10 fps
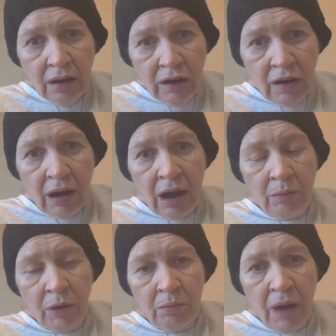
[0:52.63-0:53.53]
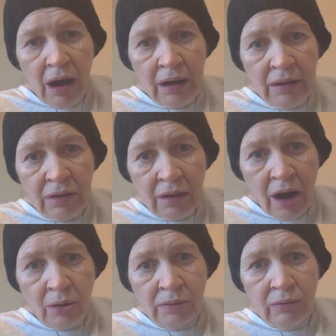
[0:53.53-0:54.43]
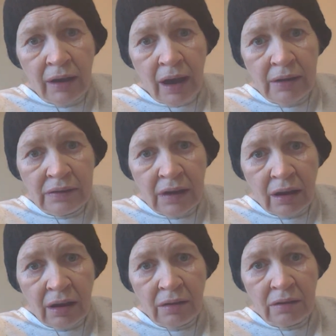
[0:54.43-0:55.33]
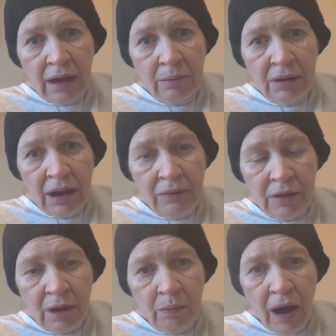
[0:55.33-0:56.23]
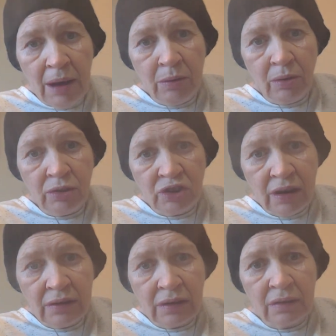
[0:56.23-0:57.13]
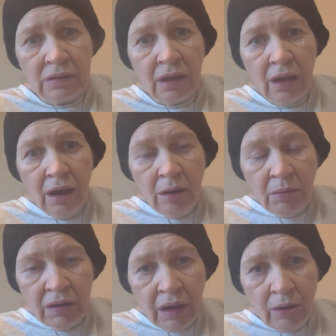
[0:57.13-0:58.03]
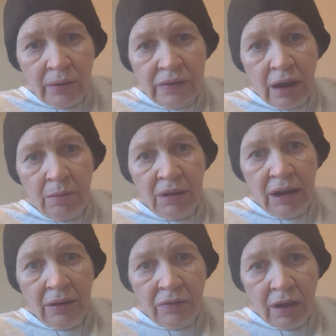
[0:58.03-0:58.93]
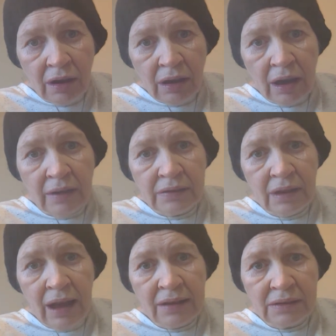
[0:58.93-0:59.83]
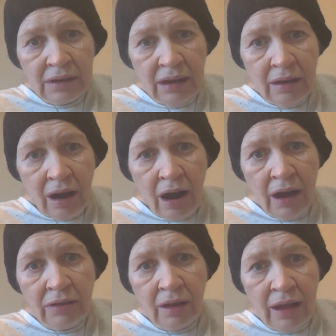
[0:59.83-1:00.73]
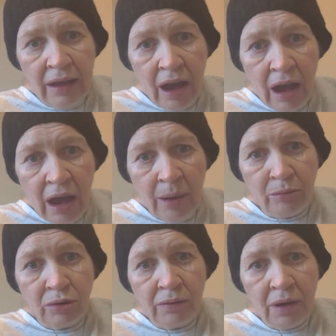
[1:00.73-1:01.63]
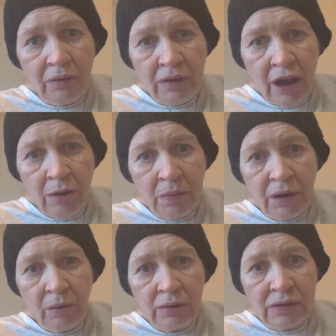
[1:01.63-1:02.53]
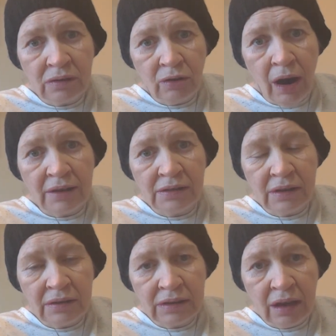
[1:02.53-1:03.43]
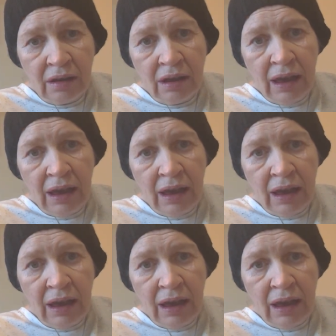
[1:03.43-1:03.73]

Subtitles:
you know, like Bob Marley, the old reggae singer. They believe in the Bible and Jesus, but they also believe that King Selassie I, the late Emperor of Ethiopia, was Christ and his kingly